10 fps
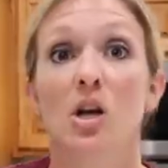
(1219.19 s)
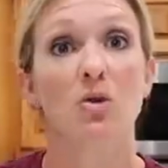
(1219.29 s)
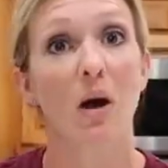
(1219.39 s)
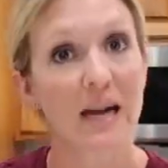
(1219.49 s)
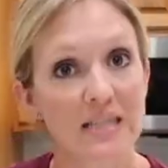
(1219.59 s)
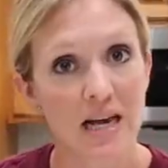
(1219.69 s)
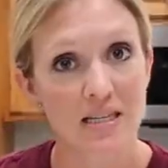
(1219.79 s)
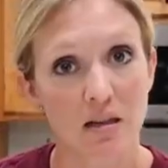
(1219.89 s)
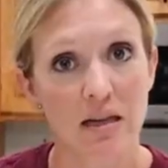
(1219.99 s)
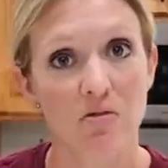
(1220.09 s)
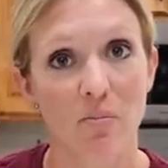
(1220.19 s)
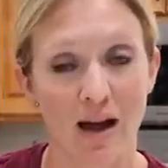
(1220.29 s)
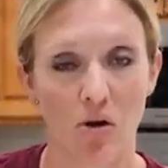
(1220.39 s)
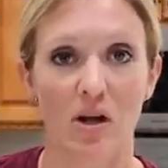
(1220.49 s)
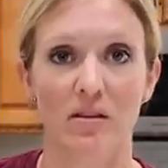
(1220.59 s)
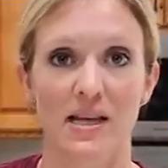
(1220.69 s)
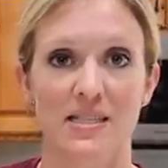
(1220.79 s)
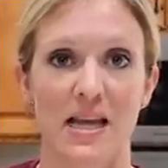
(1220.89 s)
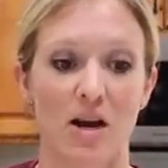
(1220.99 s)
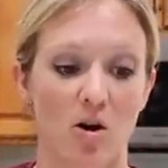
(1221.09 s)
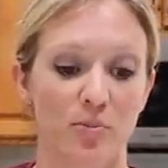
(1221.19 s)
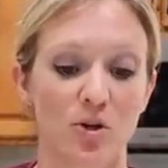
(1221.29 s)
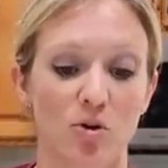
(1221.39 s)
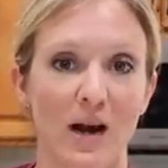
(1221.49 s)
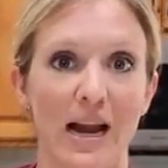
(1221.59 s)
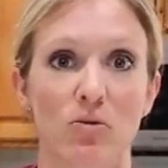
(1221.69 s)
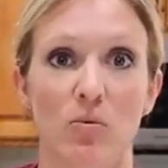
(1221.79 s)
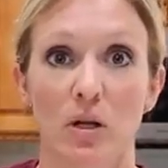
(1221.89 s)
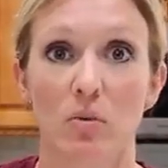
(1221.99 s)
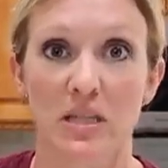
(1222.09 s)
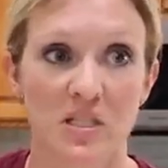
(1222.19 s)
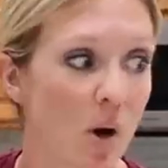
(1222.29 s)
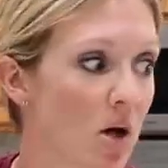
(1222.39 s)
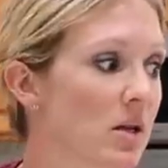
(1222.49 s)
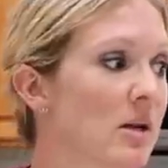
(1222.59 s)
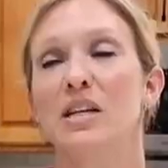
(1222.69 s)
So I tend to leave them out unless they are pureed really, really small.